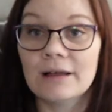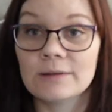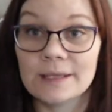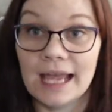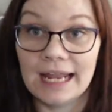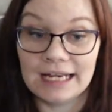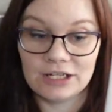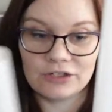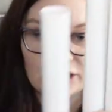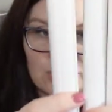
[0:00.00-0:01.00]
comes with any
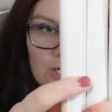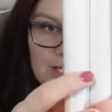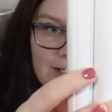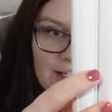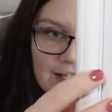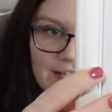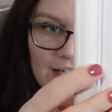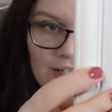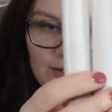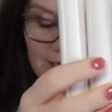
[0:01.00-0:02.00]
instructions,
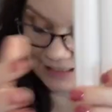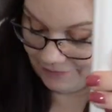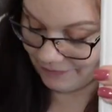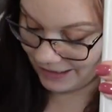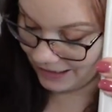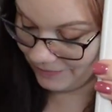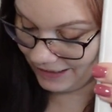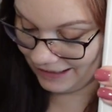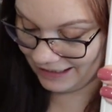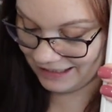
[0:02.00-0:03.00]
so I'm gonna
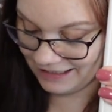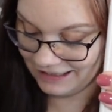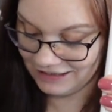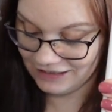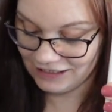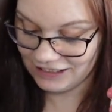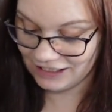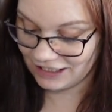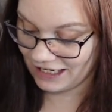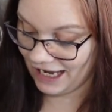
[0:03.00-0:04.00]
be
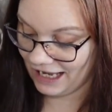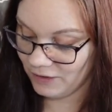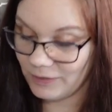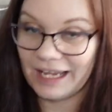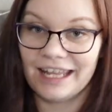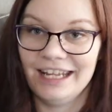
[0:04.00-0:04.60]
kind of winging